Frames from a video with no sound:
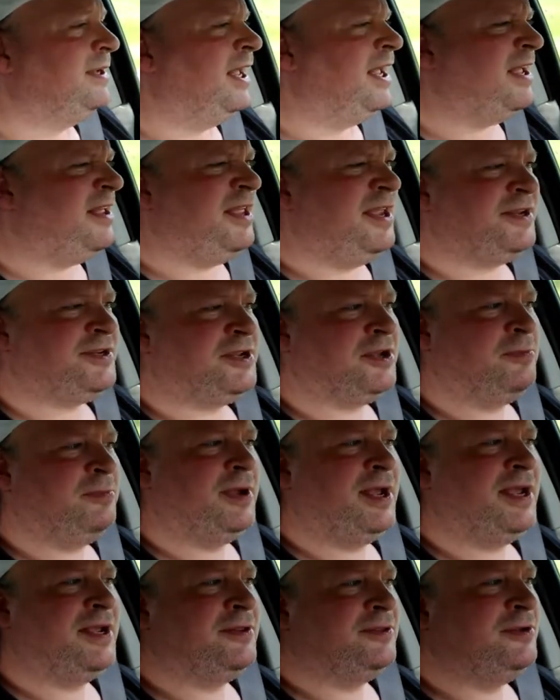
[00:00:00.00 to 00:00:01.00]
I'll have to go
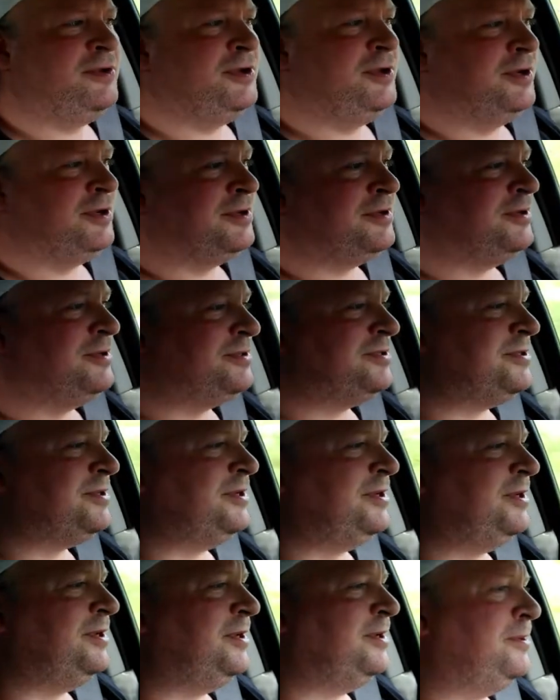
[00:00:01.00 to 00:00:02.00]
back and look because,
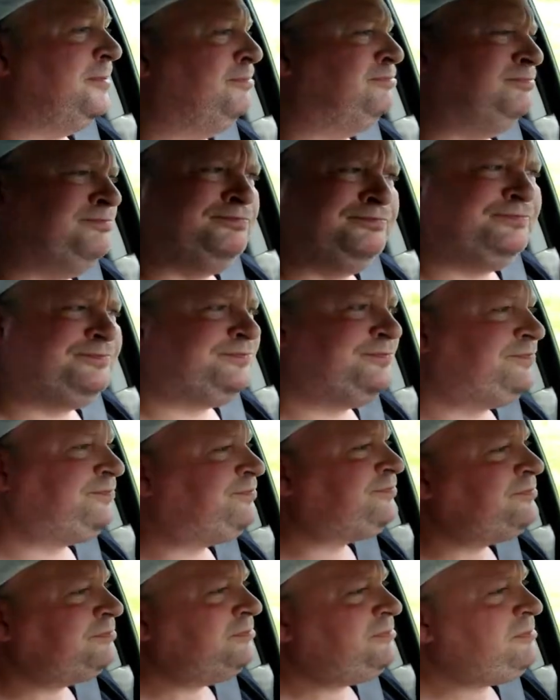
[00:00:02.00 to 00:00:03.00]
uh,
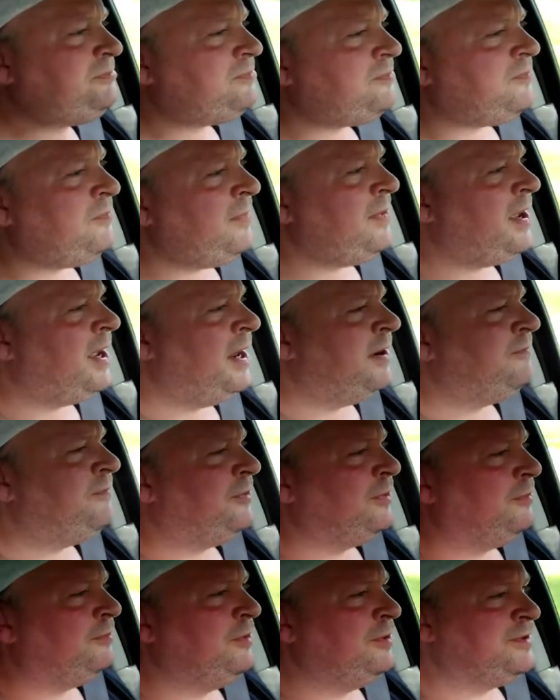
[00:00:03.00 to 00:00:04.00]
I'd
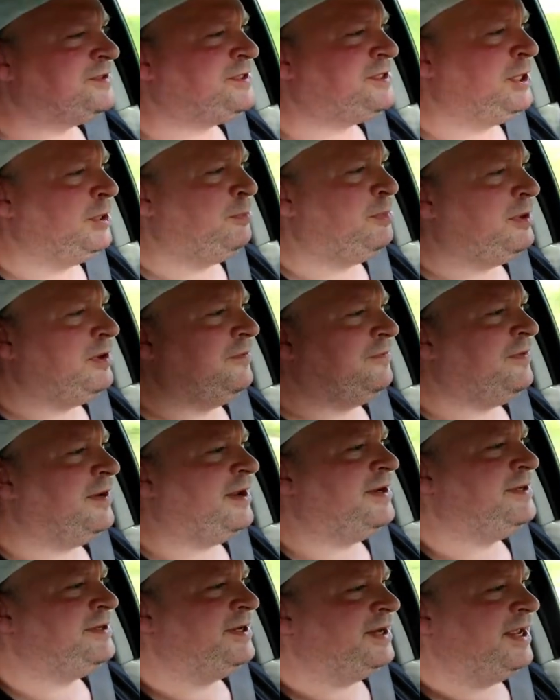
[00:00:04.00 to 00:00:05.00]
feel real stupid if
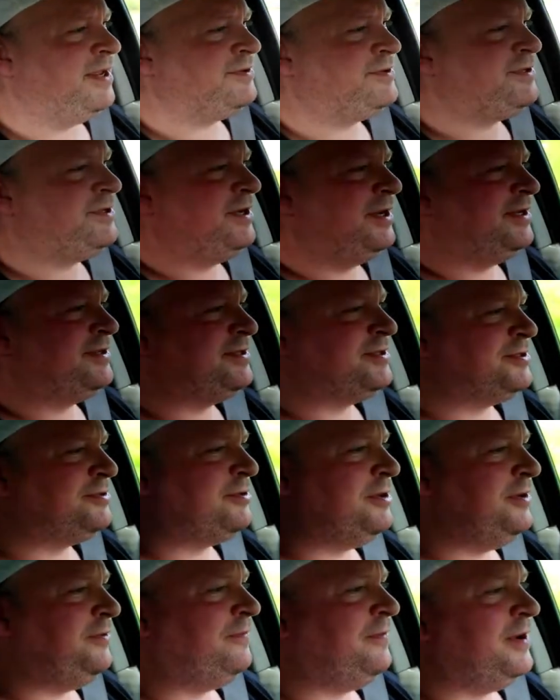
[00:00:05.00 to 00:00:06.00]
I denounced it as a
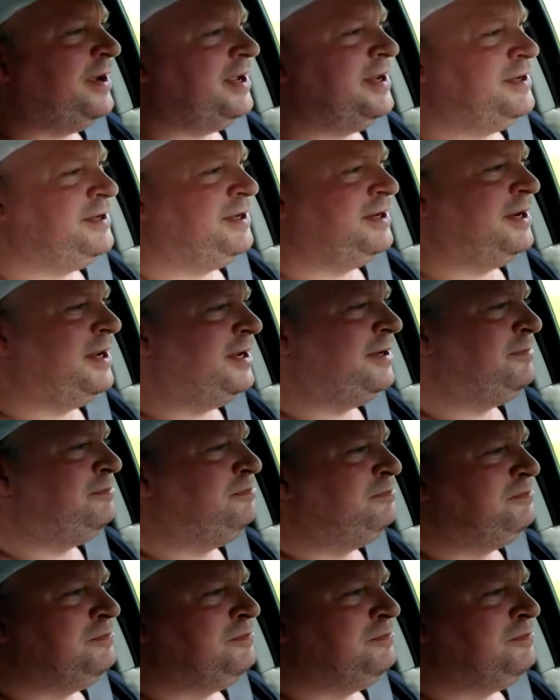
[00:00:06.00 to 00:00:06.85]
street fight and then I'd